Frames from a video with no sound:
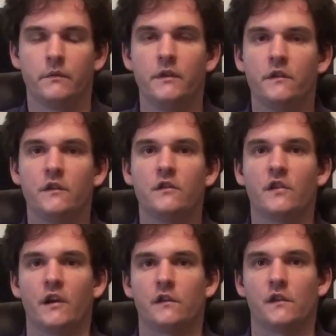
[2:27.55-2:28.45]
This
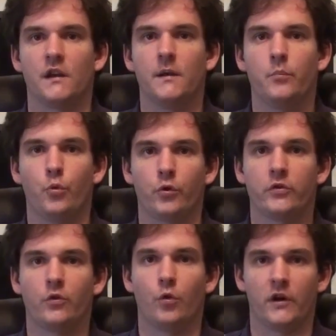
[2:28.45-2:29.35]
suggests an
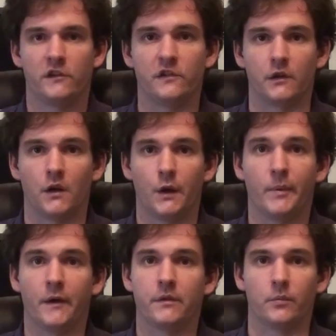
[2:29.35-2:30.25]
important question
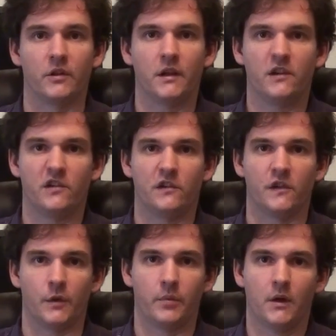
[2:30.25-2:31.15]
about the
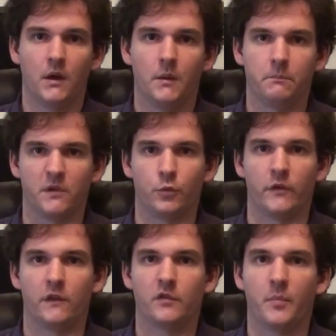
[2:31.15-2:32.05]
relationship
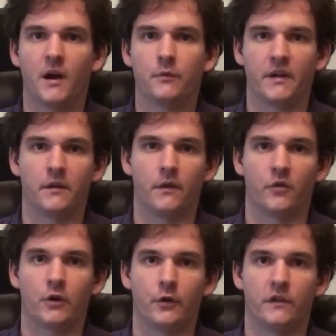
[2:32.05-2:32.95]
between the spot rate of
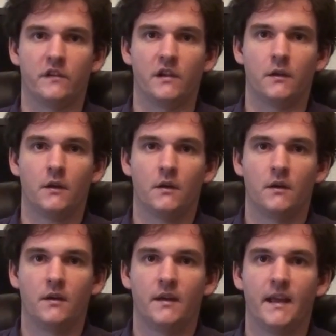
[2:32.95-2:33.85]
a currency
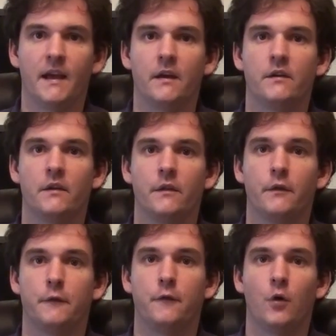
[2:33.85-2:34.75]
and
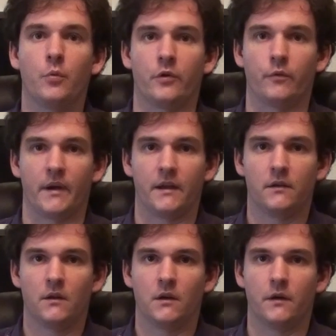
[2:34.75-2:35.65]
the forward rate
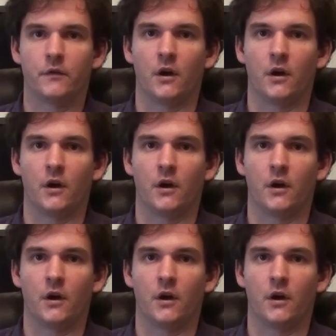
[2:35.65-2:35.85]
of